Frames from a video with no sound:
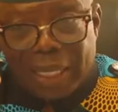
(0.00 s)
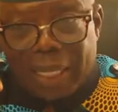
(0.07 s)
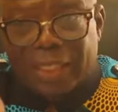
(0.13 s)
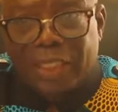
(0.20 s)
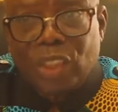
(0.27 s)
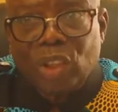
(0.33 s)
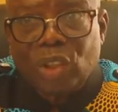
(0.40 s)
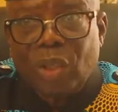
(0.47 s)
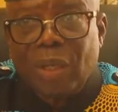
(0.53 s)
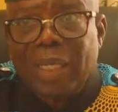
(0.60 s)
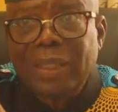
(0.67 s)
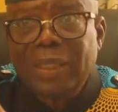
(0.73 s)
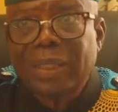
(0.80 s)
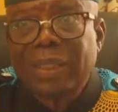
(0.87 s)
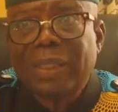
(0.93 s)
health
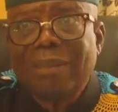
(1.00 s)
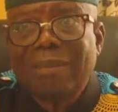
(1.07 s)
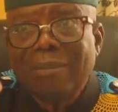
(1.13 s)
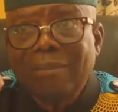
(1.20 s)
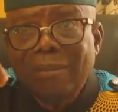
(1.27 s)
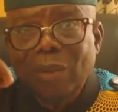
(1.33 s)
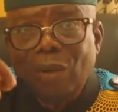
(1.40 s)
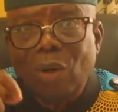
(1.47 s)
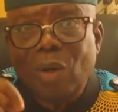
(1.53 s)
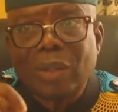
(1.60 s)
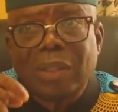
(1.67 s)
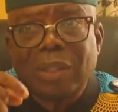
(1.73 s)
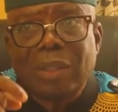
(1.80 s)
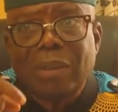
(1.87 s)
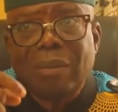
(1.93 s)
insurance
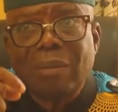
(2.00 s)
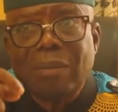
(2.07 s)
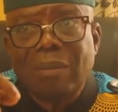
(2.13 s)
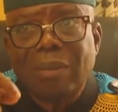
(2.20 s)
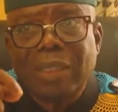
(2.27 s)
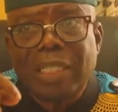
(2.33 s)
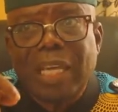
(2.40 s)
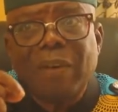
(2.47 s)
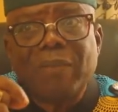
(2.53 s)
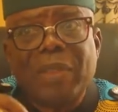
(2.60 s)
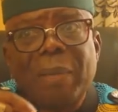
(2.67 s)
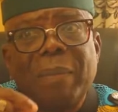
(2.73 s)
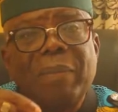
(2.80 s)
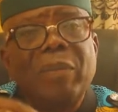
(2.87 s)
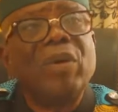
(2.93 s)
gave
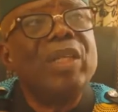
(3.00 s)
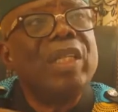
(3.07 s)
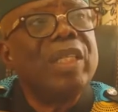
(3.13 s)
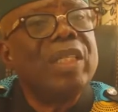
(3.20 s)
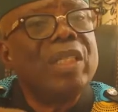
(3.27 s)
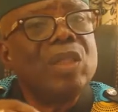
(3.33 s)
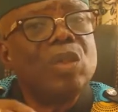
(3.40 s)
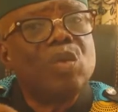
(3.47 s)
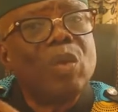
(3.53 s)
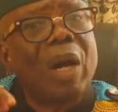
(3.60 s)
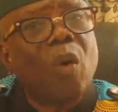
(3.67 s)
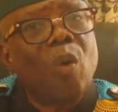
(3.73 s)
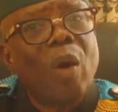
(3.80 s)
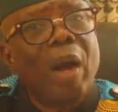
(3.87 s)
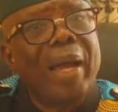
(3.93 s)
them money to
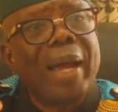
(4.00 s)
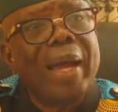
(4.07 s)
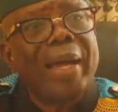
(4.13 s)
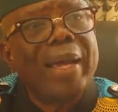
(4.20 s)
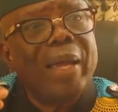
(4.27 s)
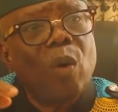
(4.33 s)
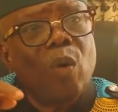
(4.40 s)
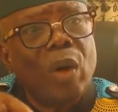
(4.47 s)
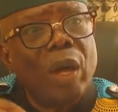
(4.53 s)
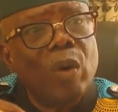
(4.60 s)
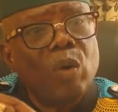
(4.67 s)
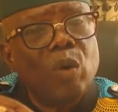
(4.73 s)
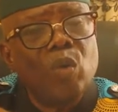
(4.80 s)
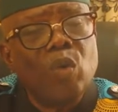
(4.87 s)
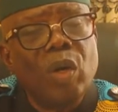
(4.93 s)
acquire a
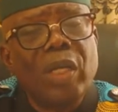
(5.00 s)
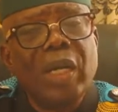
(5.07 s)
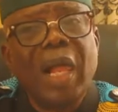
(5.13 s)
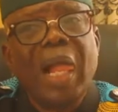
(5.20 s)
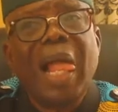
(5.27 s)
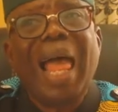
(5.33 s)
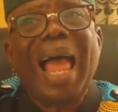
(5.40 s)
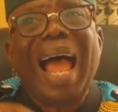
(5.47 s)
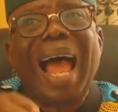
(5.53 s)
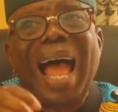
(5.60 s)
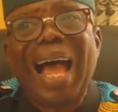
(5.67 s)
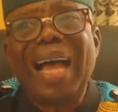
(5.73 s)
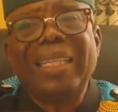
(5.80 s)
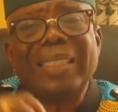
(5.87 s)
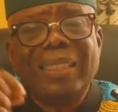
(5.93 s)
good one,
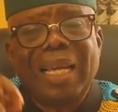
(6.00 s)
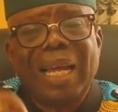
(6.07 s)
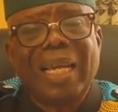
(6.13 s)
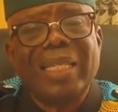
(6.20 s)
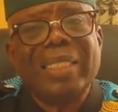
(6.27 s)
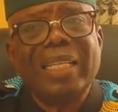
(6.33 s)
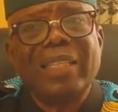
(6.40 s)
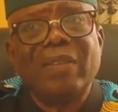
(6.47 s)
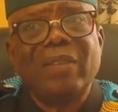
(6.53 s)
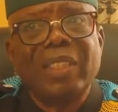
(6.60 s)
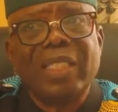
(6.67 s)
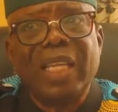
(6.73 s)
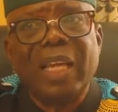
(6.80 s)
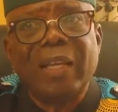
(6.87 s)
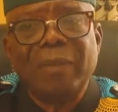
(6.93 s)
and at the end of the
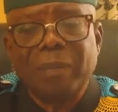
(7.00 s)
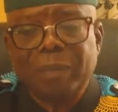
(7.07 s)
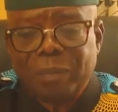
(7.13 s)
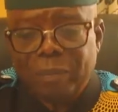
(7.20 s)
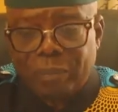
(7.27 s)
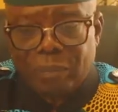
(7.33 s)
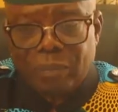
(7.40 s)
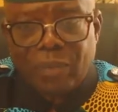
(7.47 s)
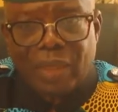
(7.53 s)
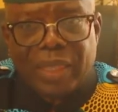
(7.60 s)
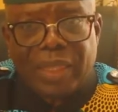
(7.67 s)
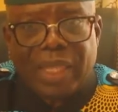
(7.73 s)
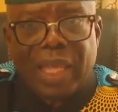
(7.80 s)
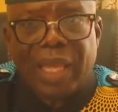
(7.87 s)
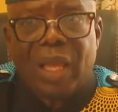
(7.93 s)

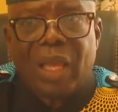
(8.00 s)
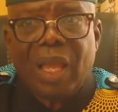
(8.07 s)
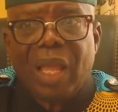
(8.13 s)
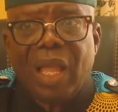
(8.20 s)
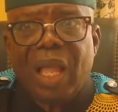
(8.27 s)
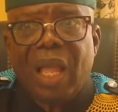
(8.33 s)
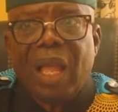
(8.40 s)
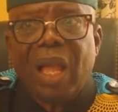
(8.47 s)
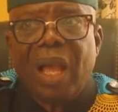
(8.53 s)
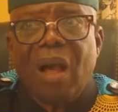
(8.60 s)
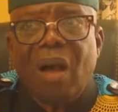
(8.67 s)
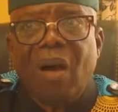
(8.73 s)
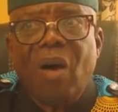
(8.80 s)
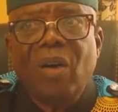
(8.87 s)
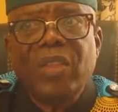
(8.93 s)
day,
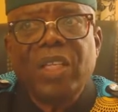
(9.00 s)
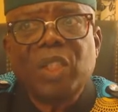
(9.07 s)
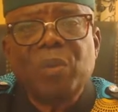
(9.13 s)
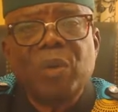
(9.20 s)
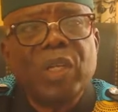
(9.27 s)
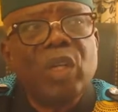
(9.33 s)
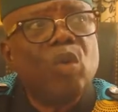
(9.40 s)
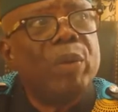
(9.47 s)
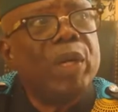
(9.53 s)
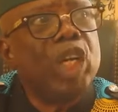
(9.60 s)
all this money will be